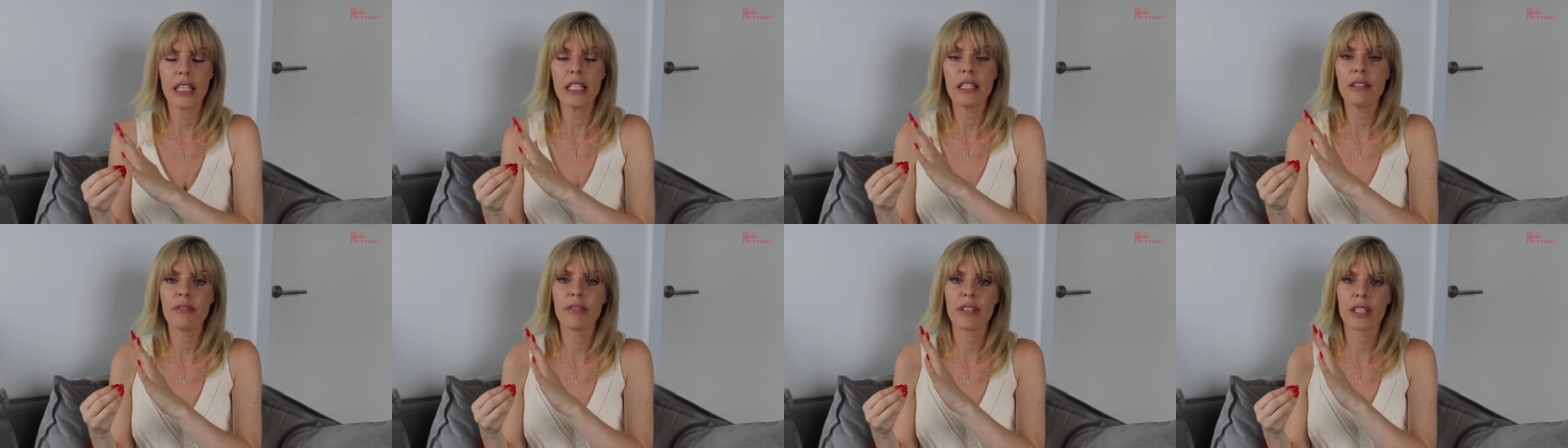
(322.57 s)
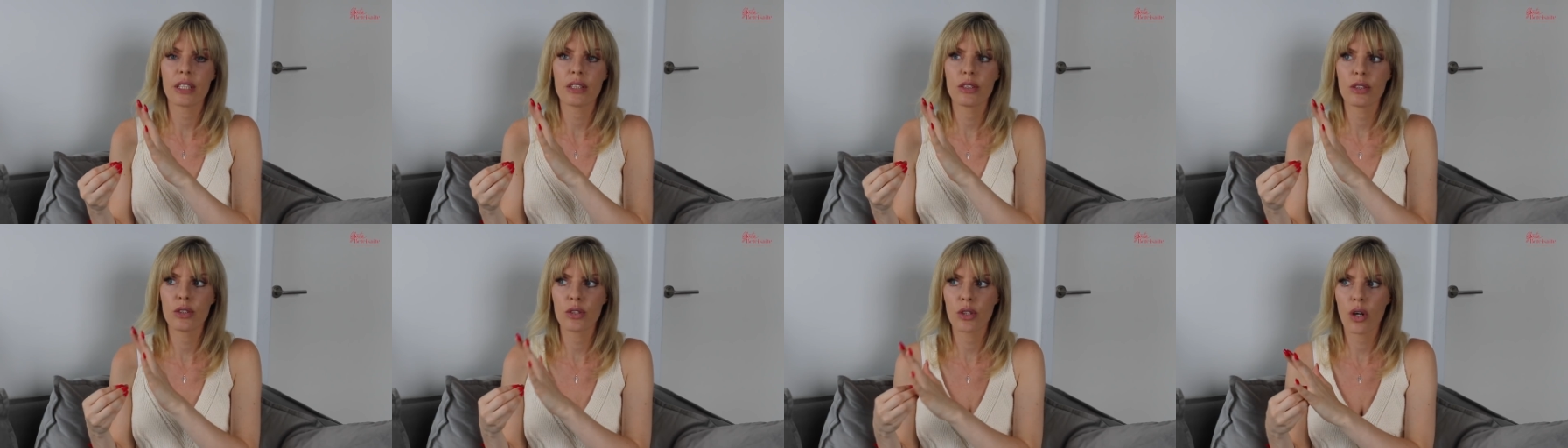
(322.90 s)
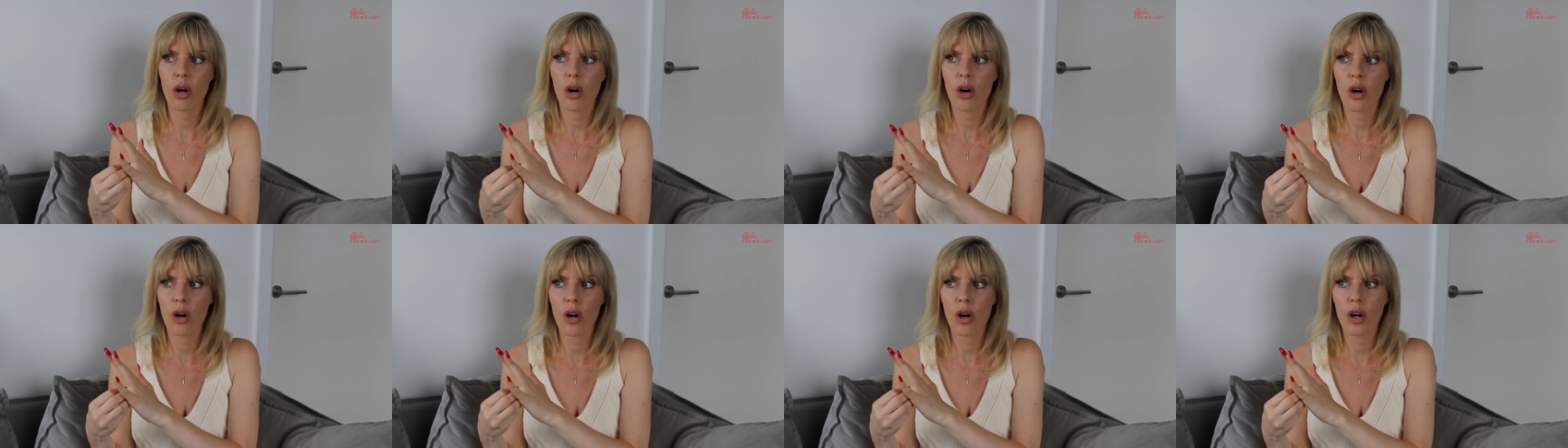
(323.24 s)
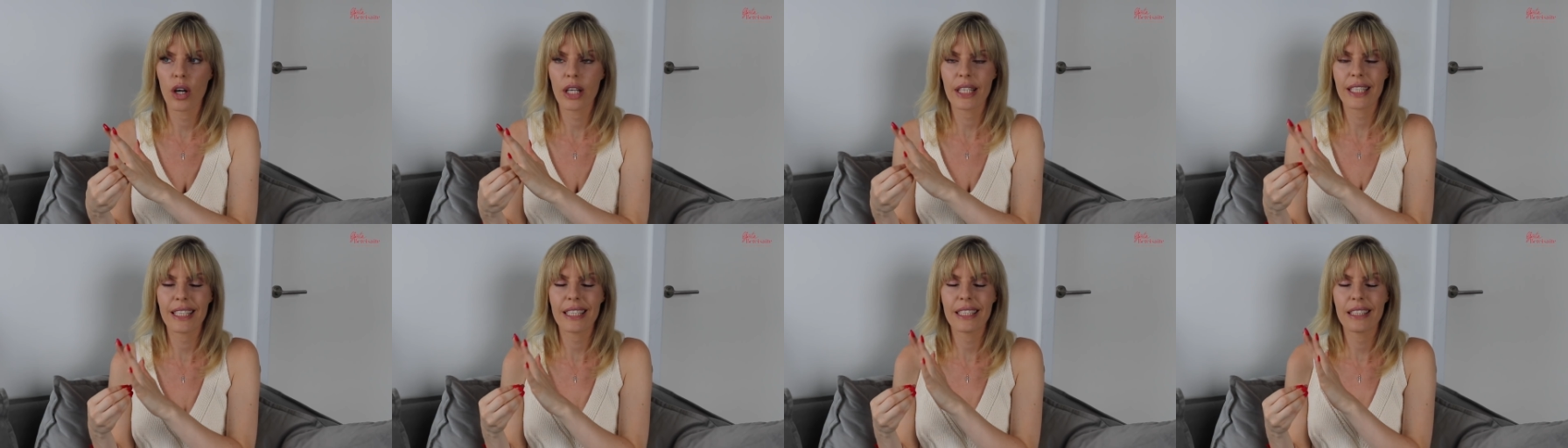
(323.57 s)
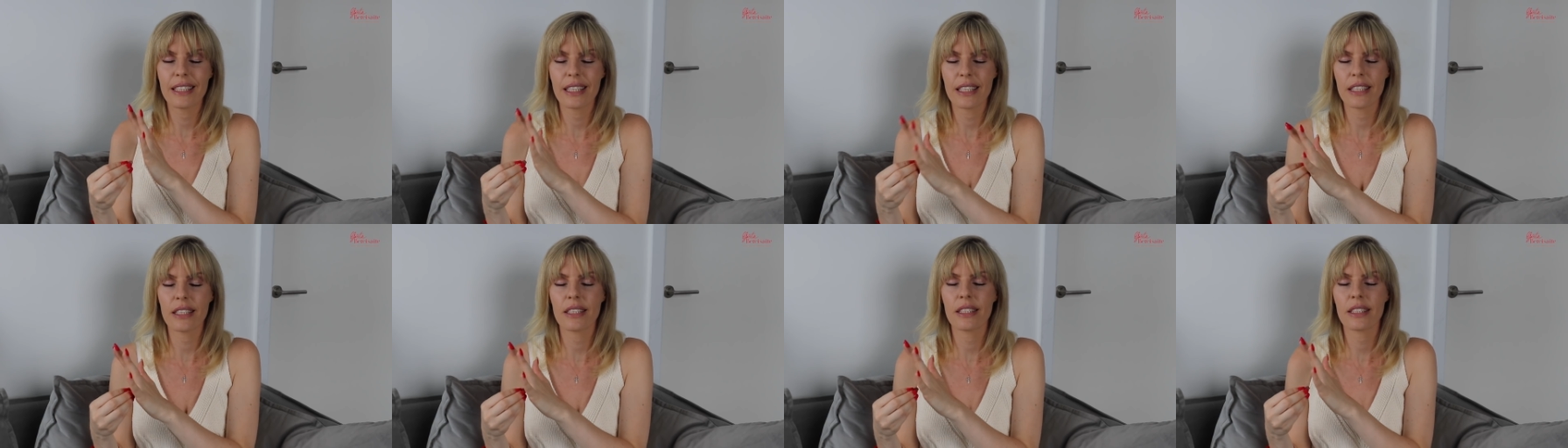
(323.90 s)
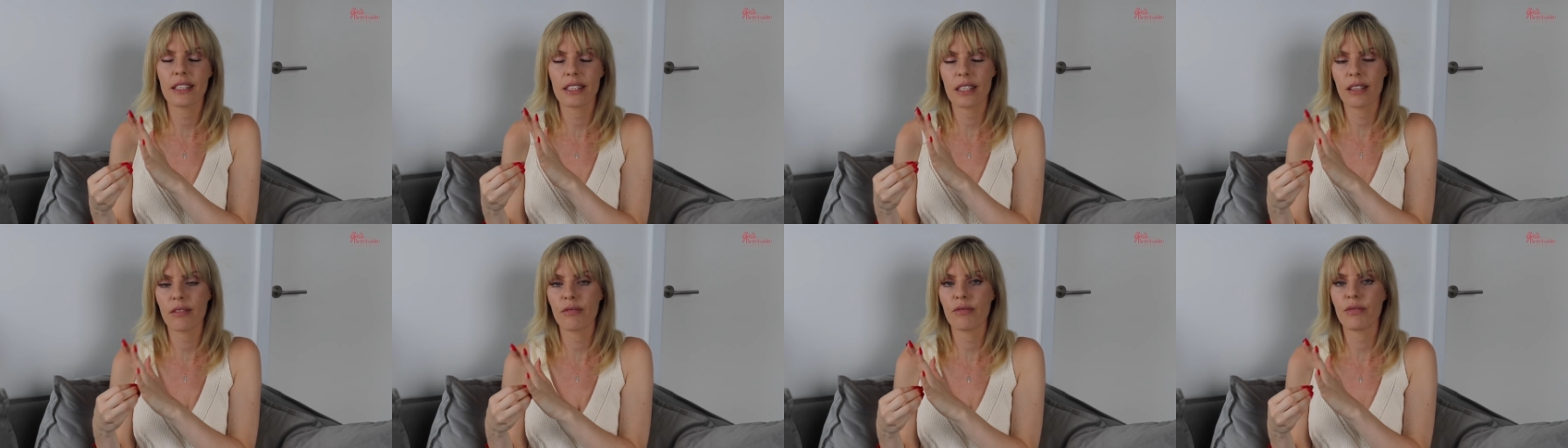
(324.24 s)
even though he did
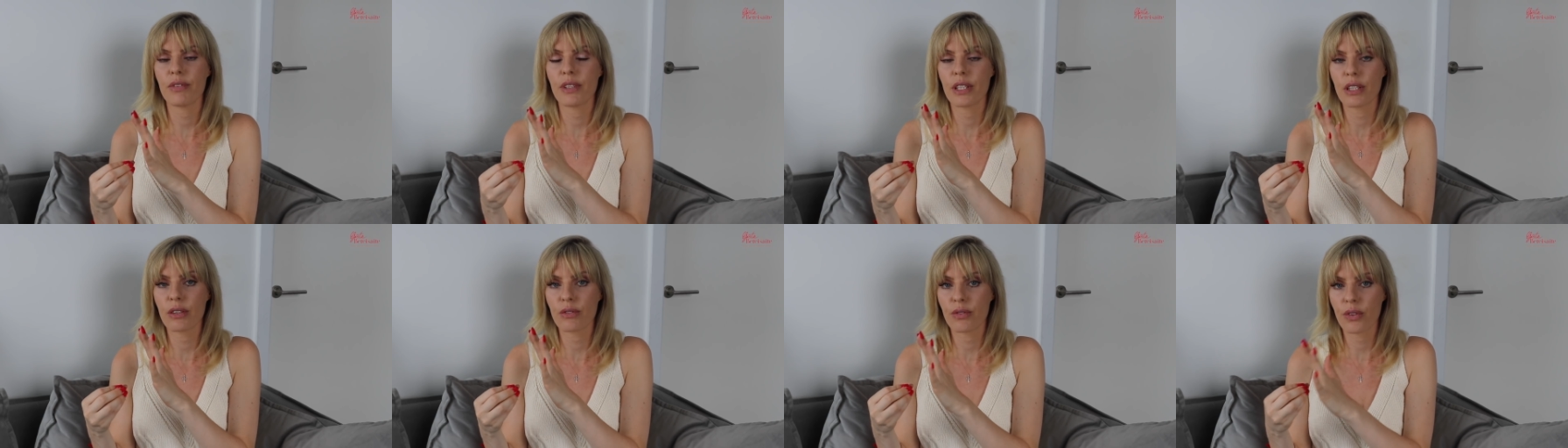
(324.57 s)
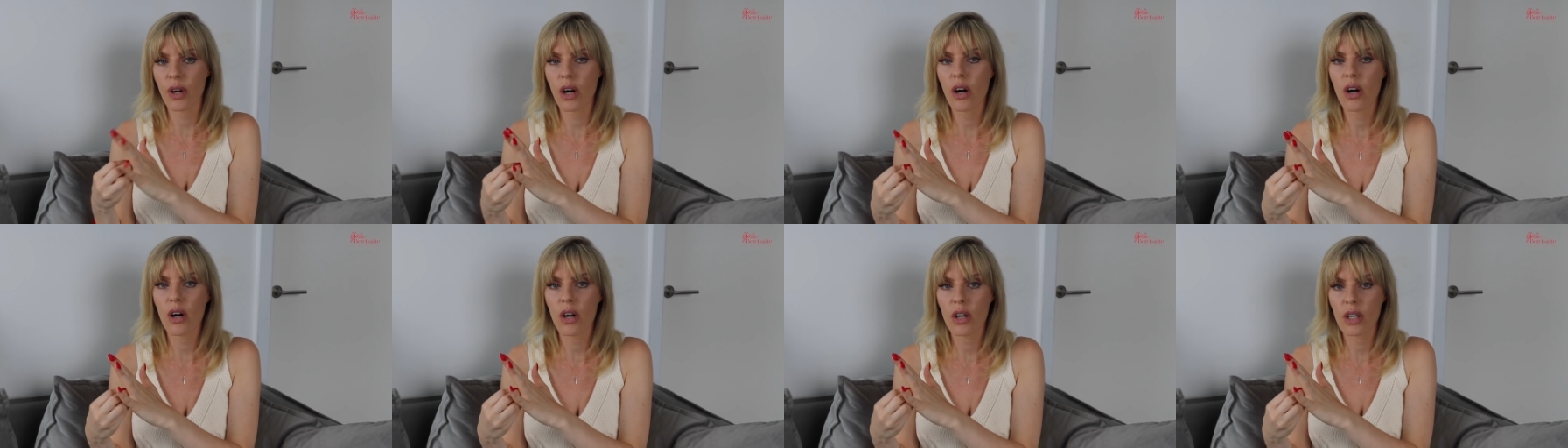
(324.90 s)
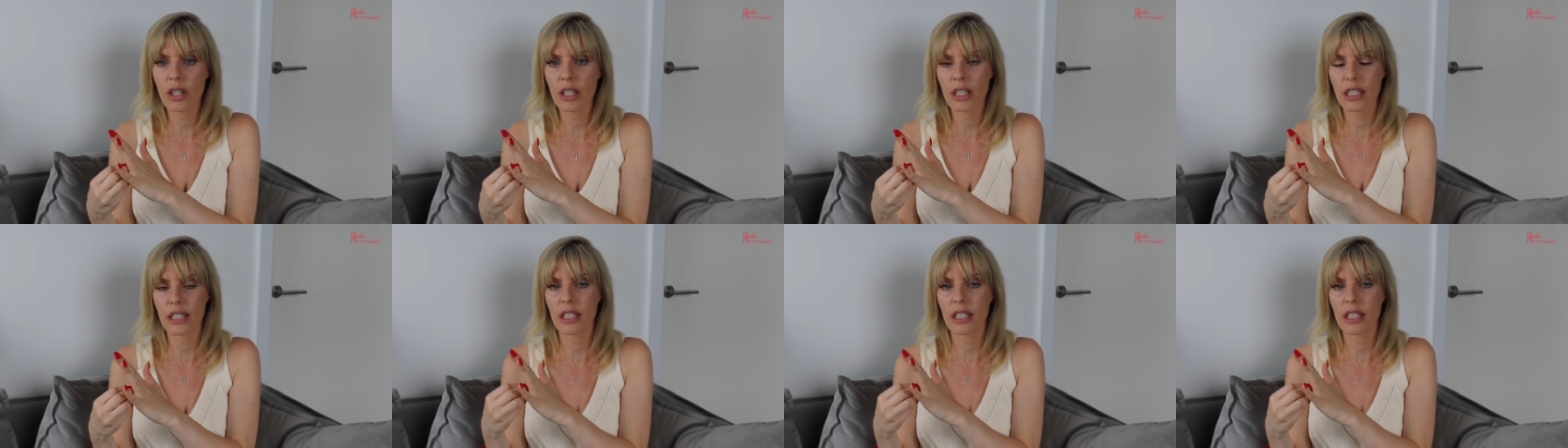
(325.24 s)
something wrong.